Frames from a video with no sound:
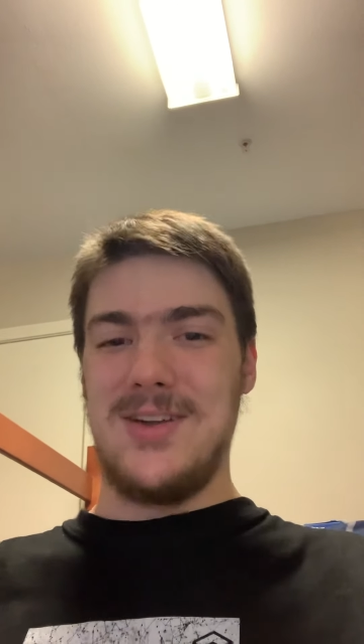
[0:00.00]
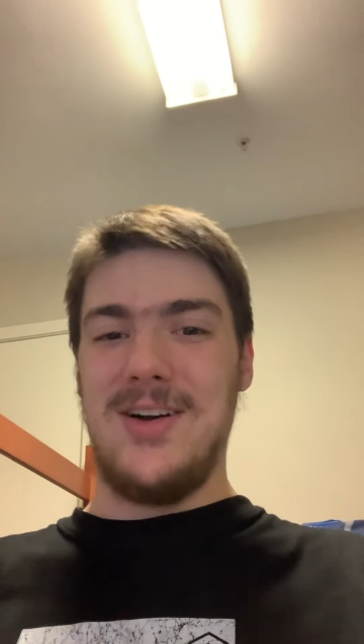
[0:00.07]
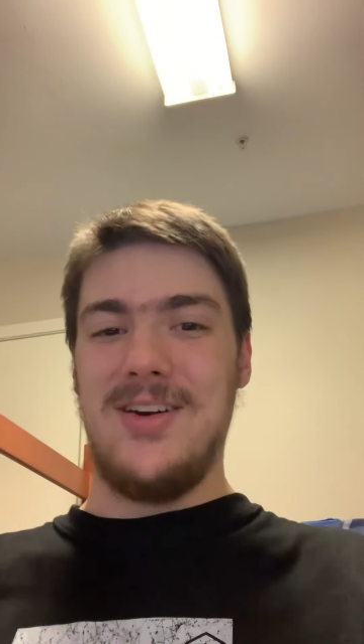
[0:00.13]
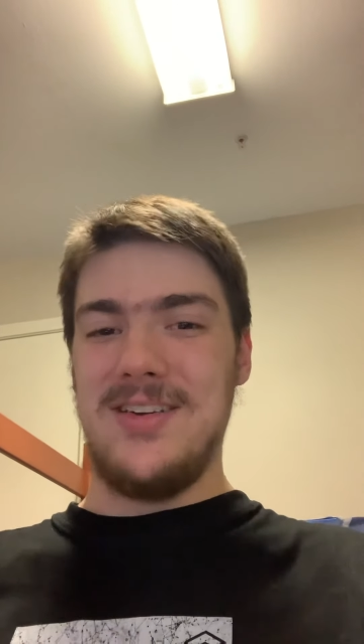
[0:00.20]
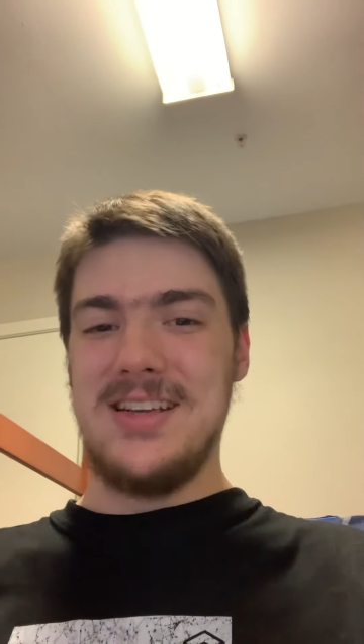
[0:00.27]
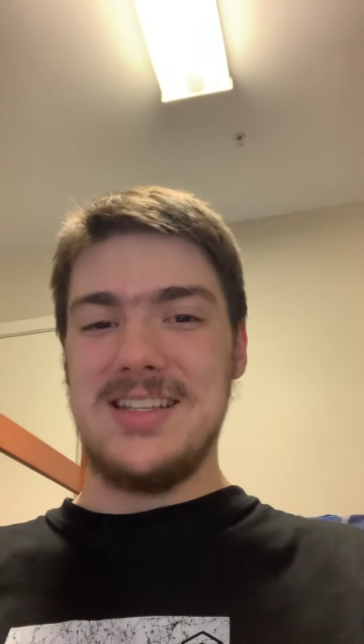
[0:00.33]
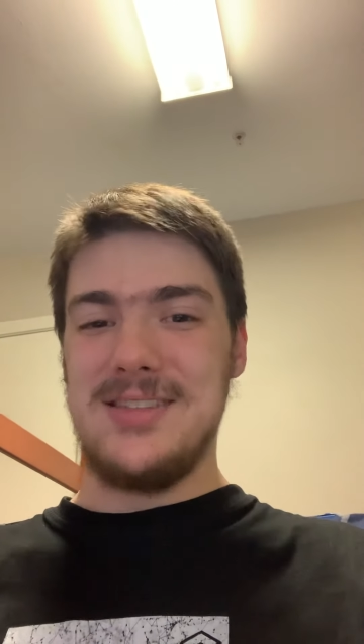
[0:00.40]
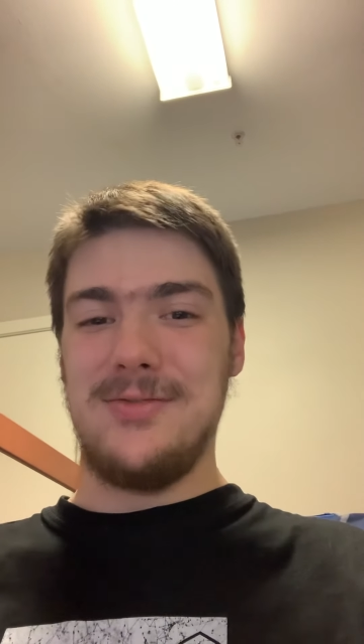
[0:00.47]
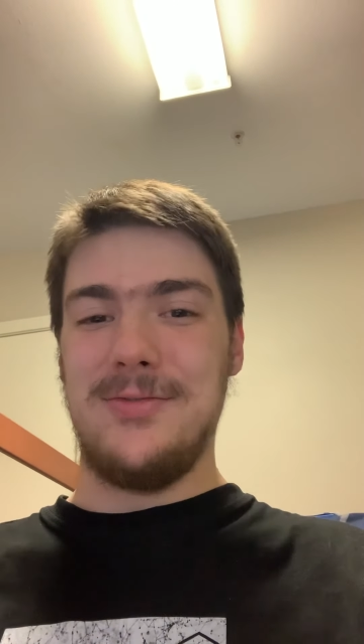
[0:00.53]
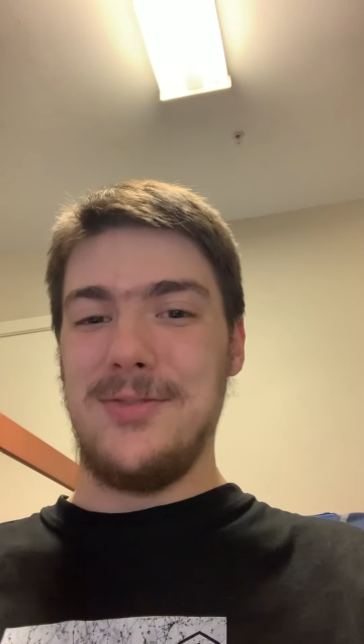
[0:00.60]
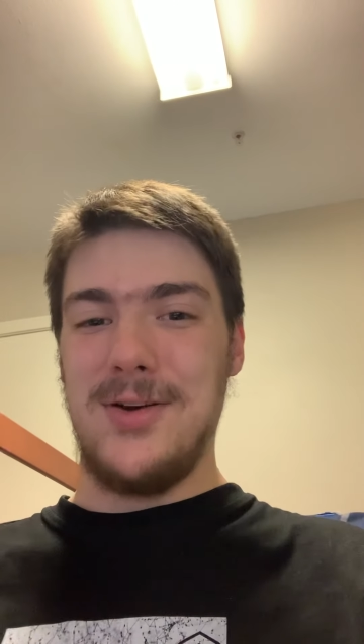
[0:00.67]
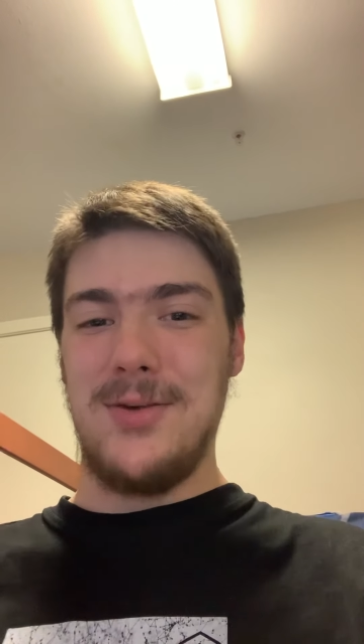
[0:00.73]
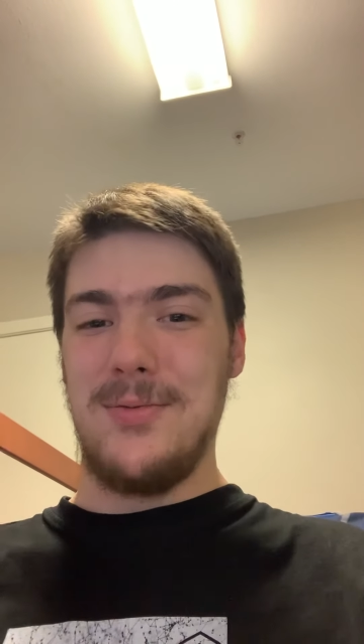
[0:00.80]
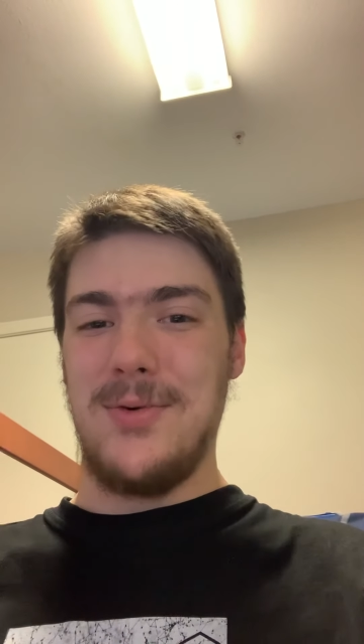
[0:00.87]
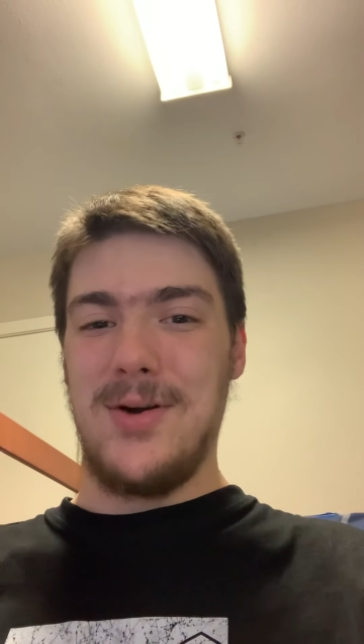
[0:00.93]
on his
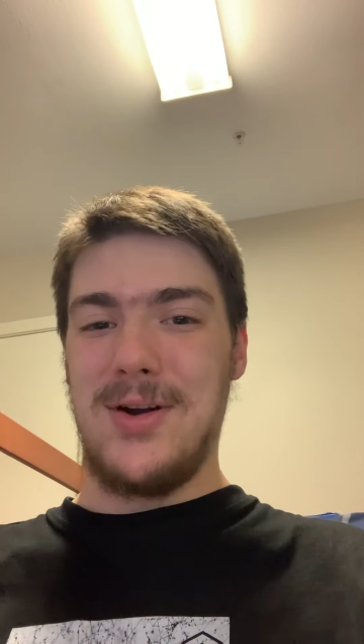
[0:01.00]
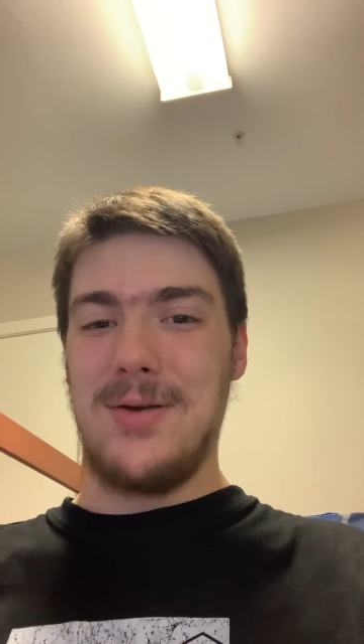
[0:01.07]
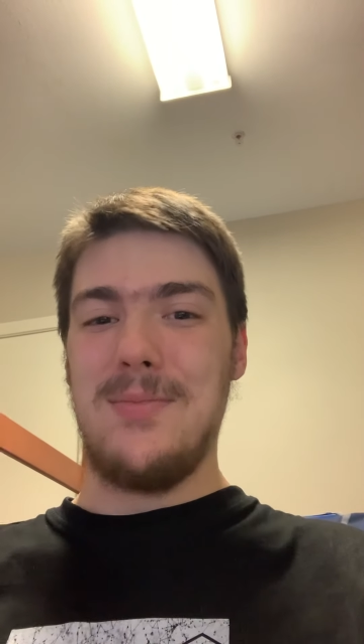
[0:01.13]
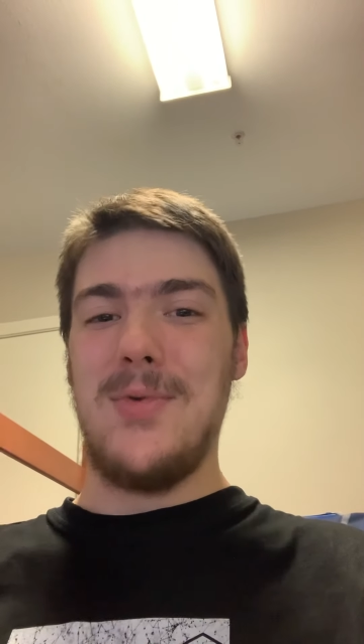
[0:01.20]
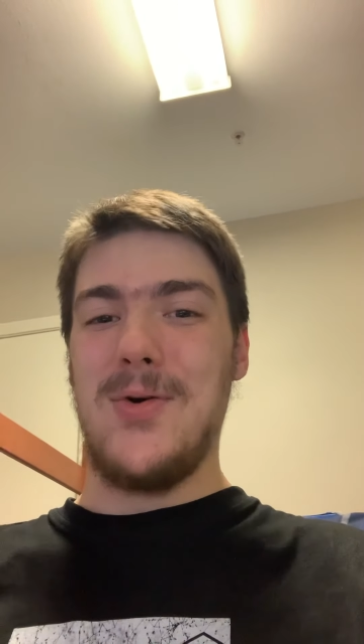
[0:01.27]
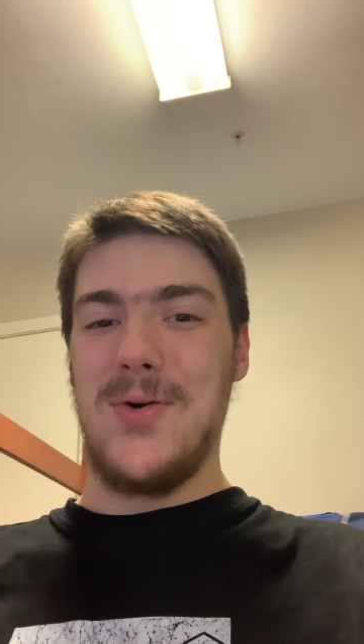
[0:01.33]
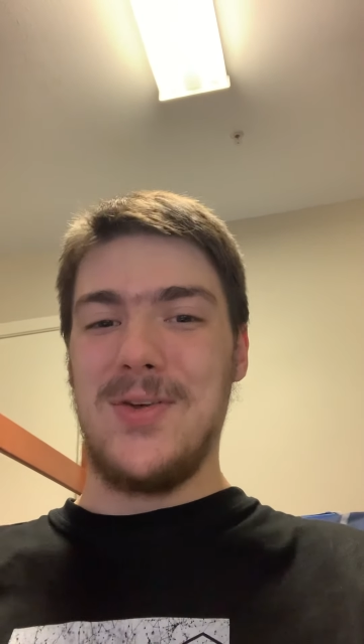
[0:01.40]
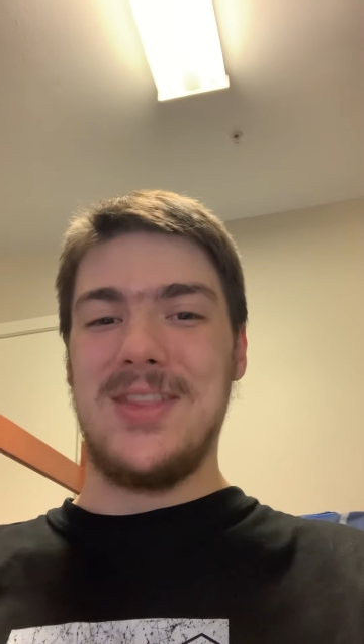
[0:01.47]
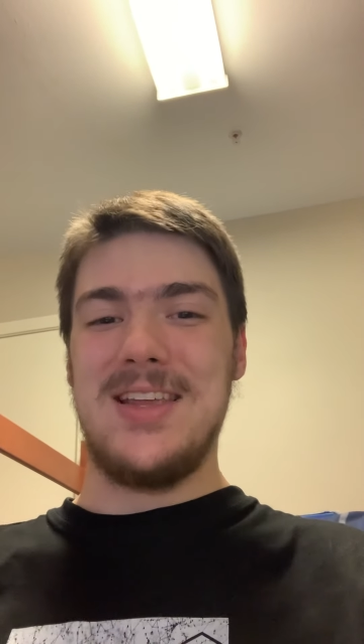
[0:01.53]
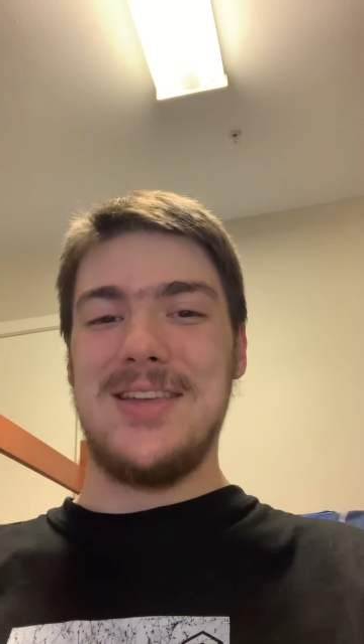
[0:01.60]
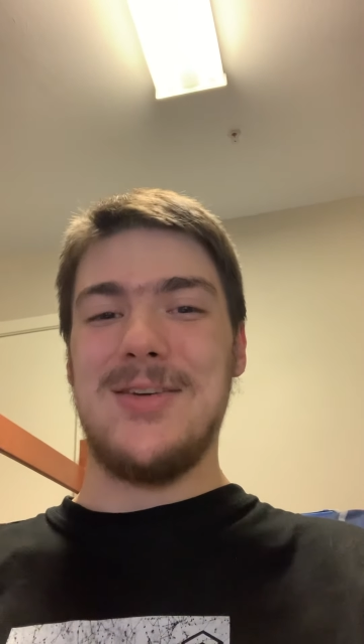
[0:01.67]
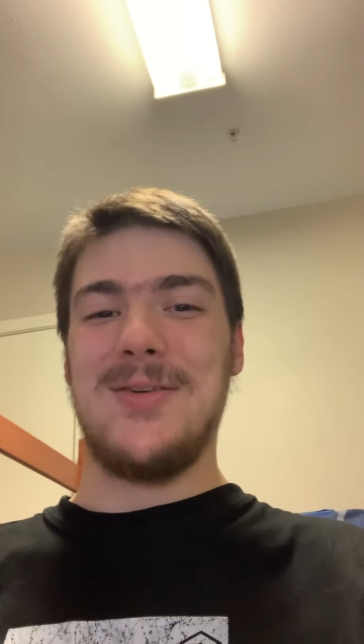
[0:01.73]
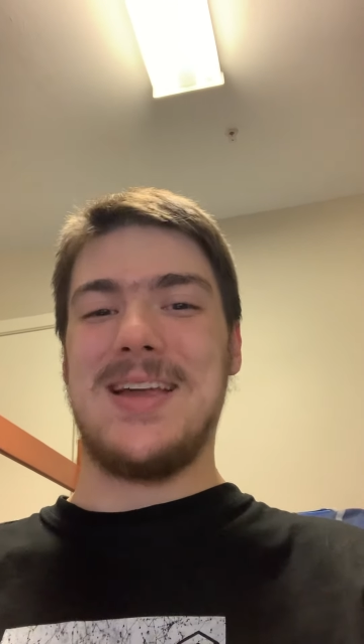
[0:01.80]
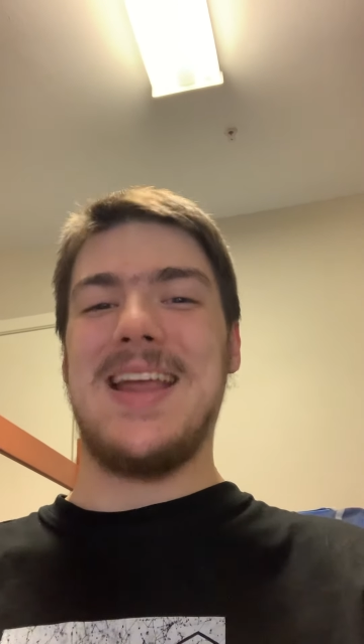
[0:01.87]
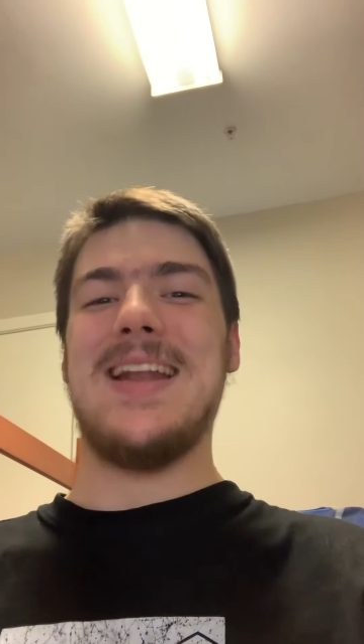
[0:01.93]
footwork more than
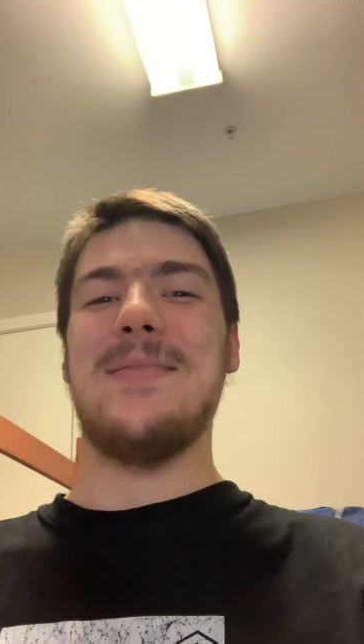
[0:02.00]
you can